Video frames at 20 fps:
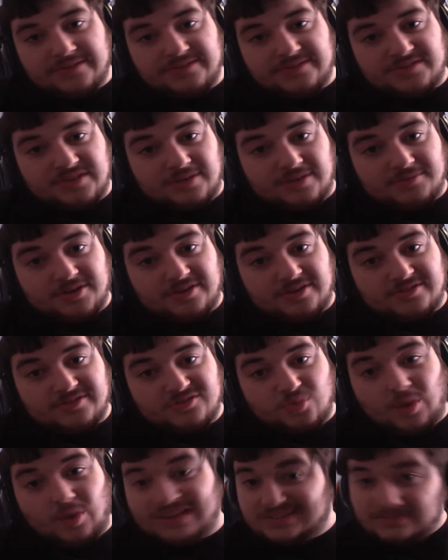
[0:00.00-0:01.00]
So I'm going
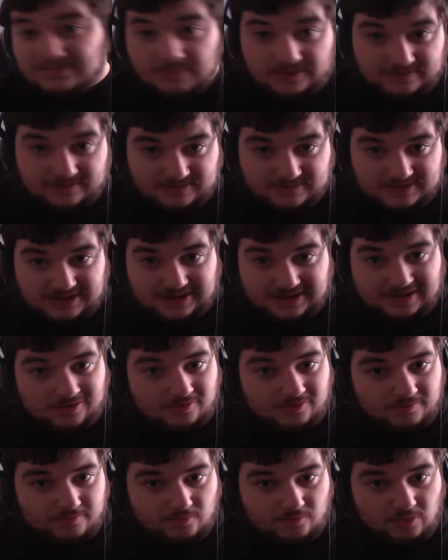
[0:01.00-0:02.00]
twice a month
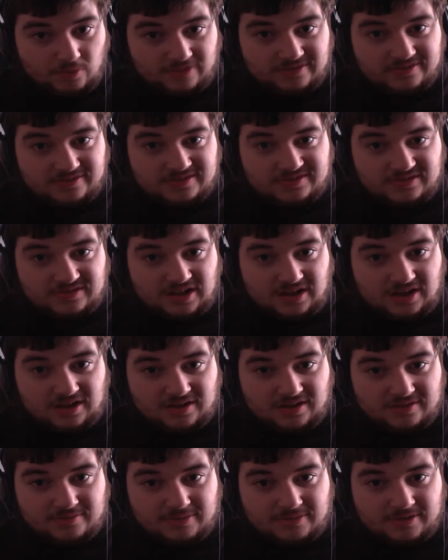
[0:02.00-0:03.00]
now, one at the start of
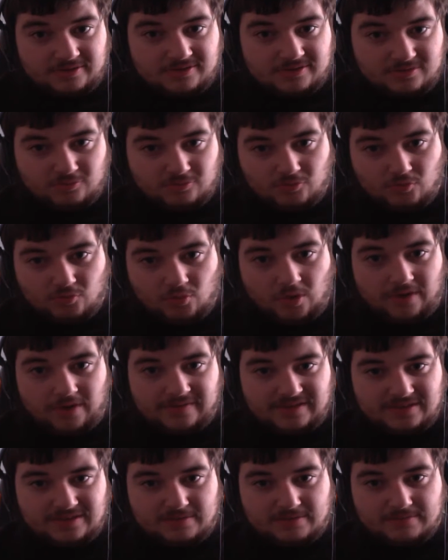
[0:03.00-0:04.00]
the month, one
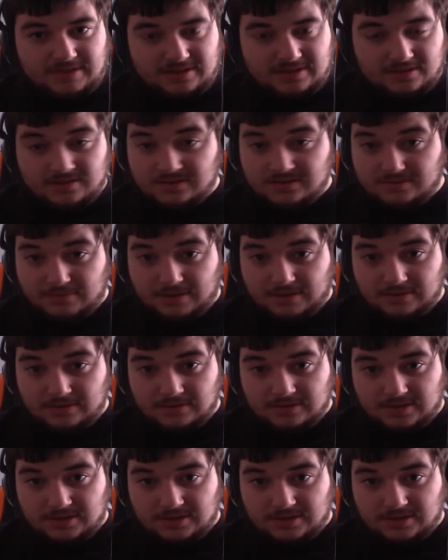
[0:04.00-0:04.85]
in the middle of the month.